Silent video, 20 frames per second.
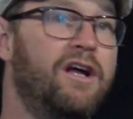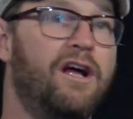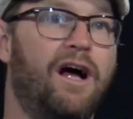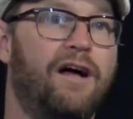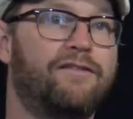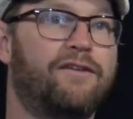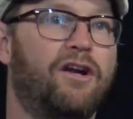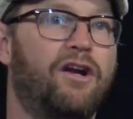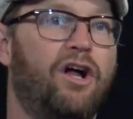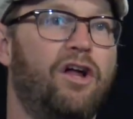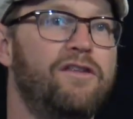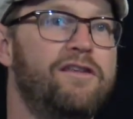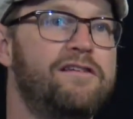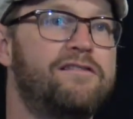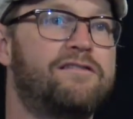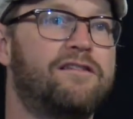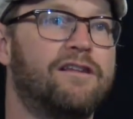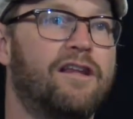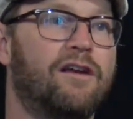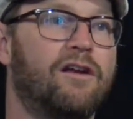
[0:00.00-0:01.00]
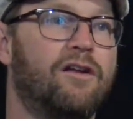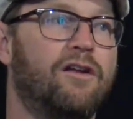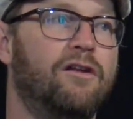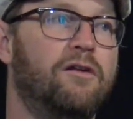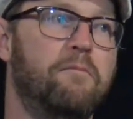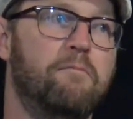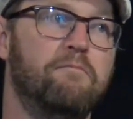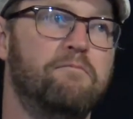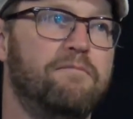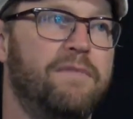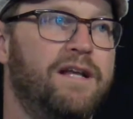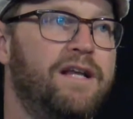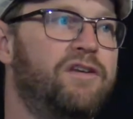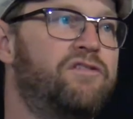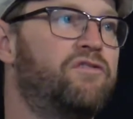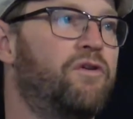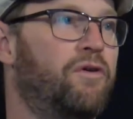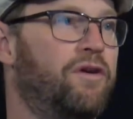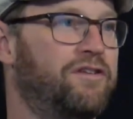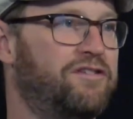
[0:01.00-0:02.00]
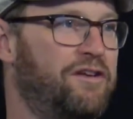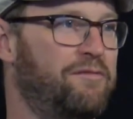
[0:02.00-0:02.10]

I've got all these little mini stories